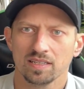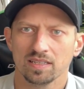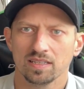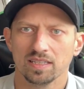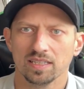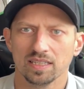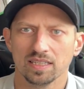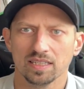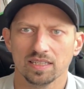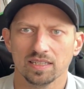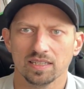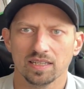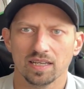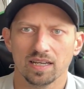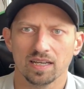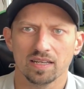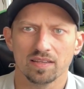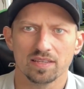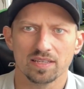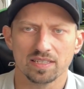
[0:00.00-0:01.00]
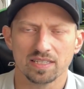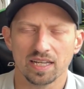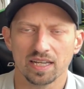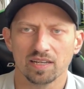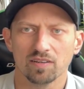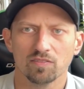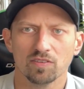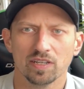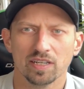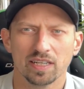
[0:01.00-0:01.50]
The uh, the
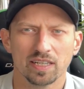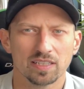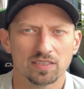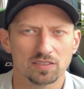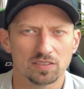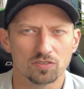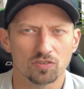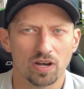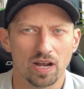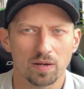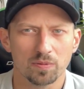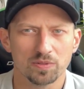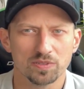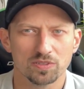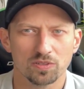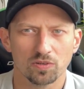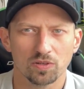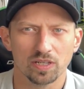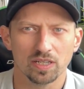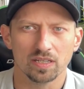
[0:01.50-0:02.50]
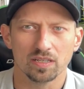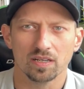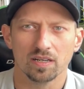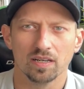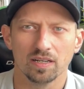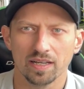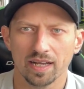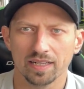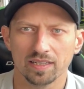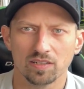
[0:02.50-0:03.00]
date reading is a trapezoid
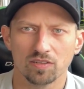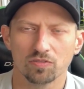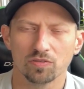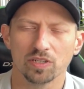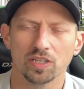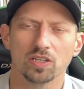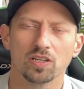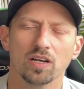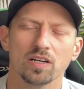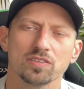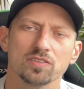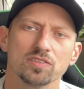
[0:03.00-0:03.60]
at the three o'clock.